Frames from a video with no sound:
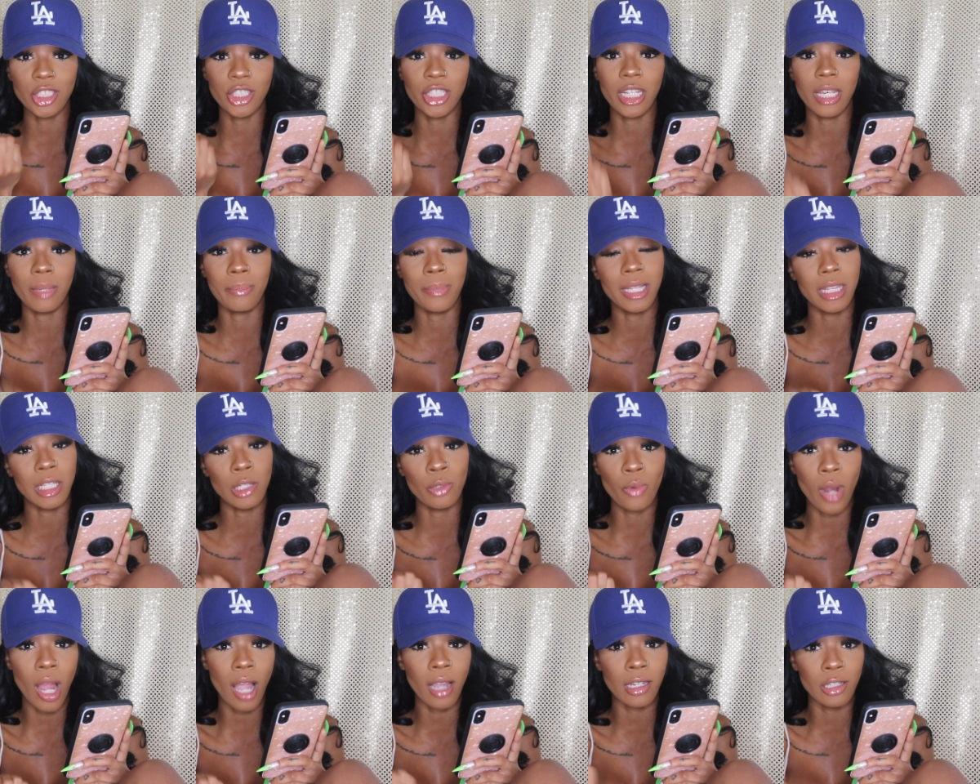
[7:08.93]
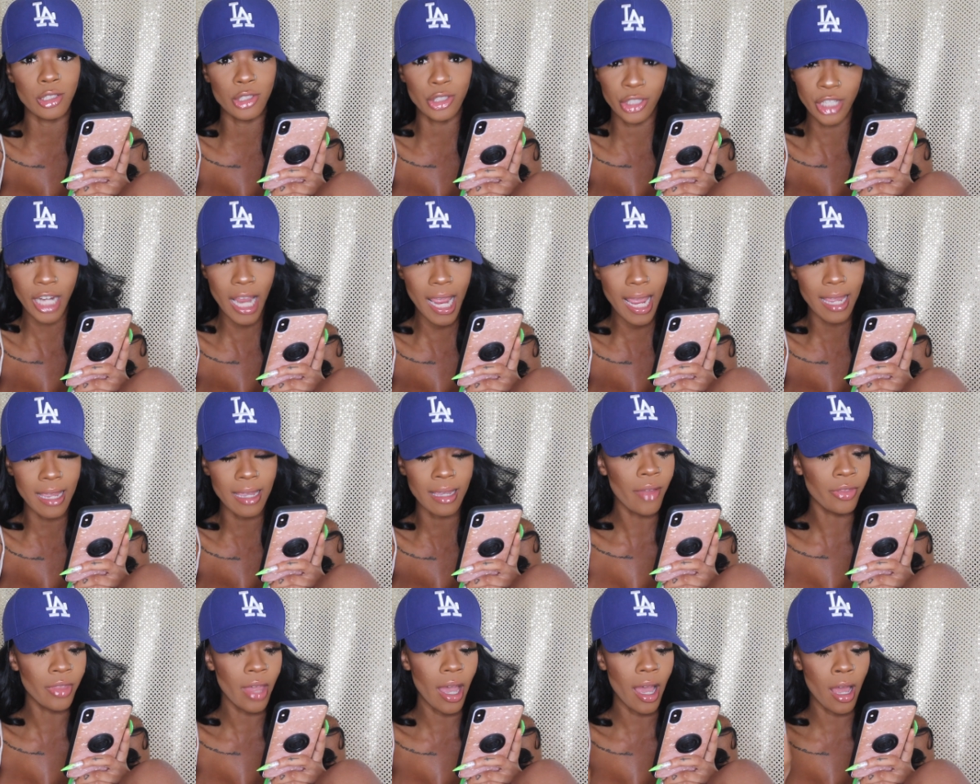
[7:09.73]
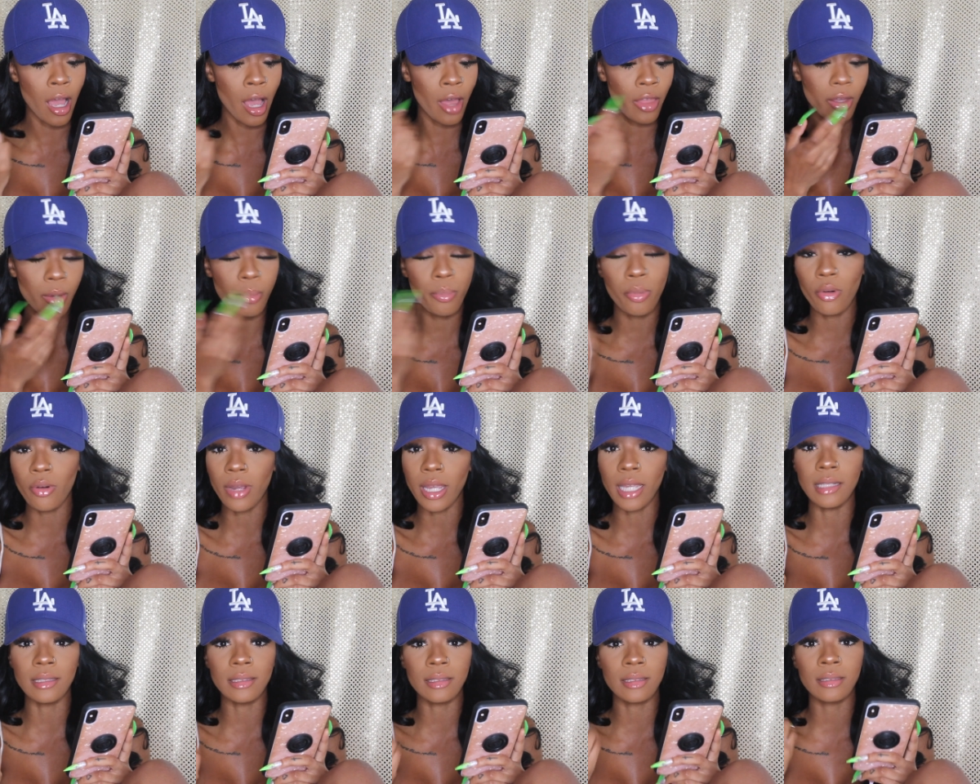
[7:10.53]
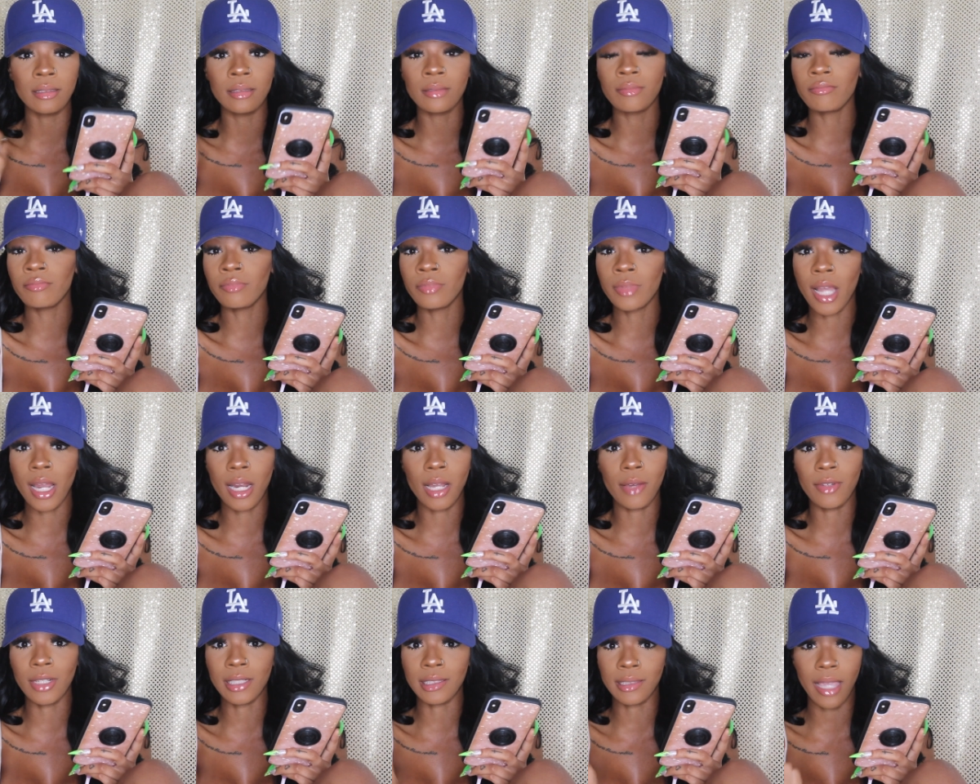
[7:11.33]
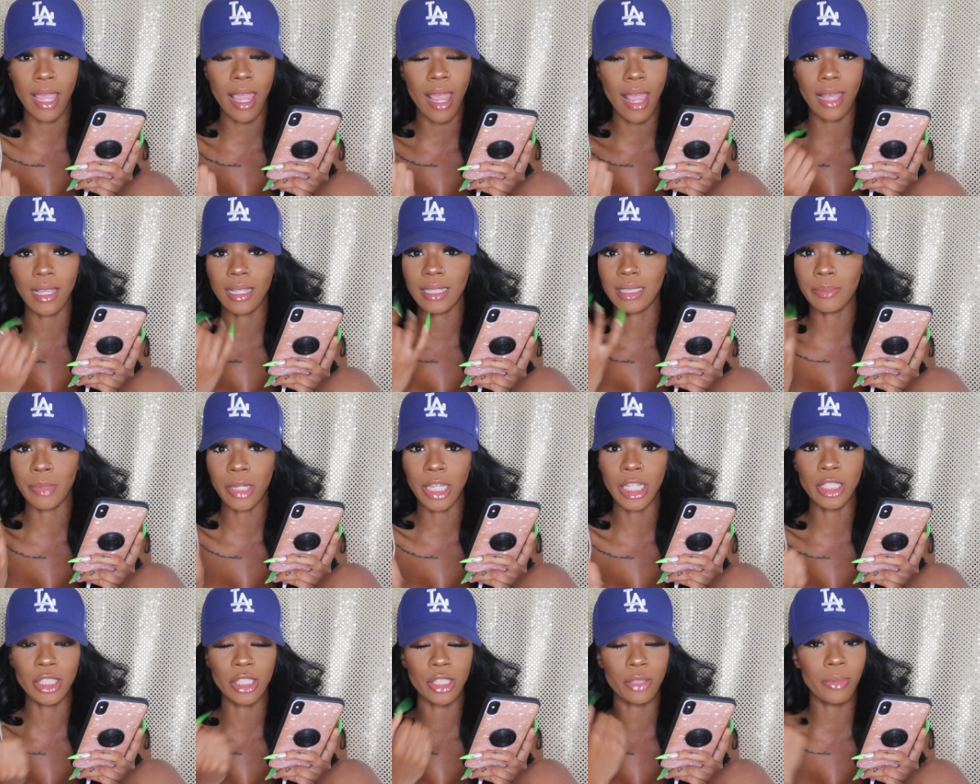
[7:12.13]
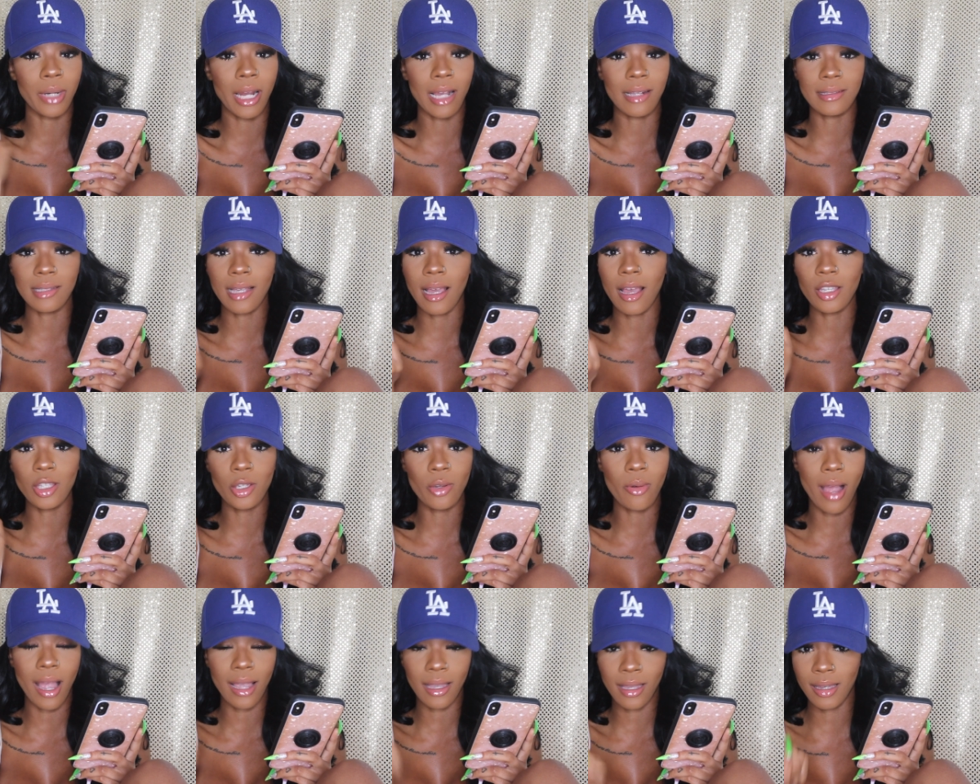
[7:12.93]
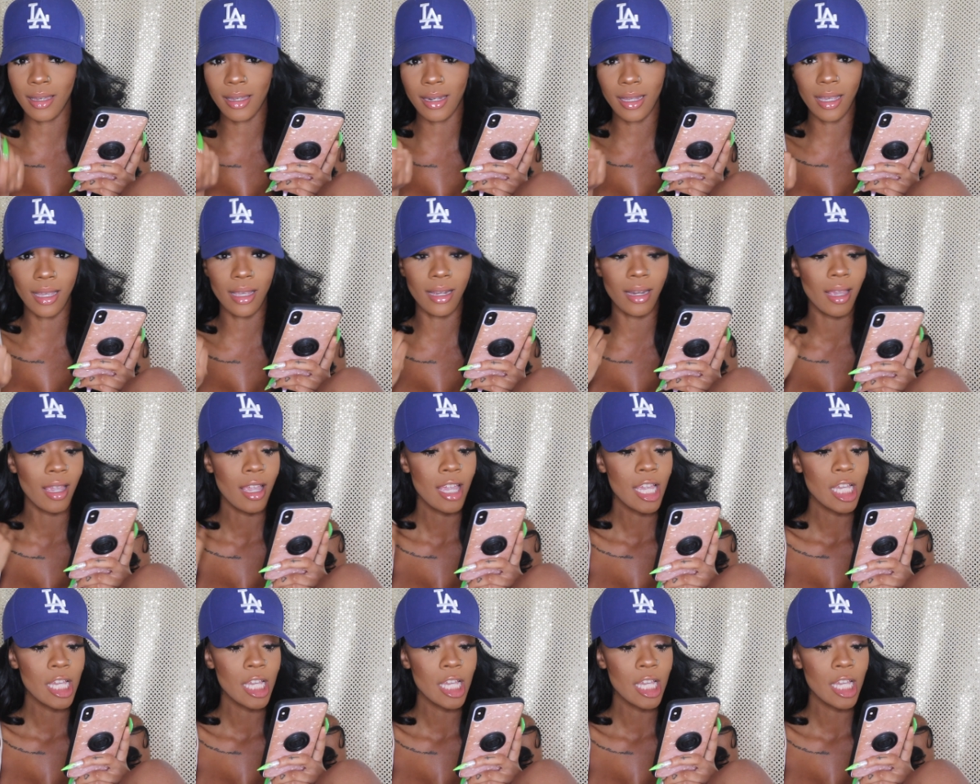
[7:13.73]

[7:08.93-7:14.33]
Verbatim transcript: She can really rock and shake. At that other points, none of us can because bitch, when I tell you I couldn't,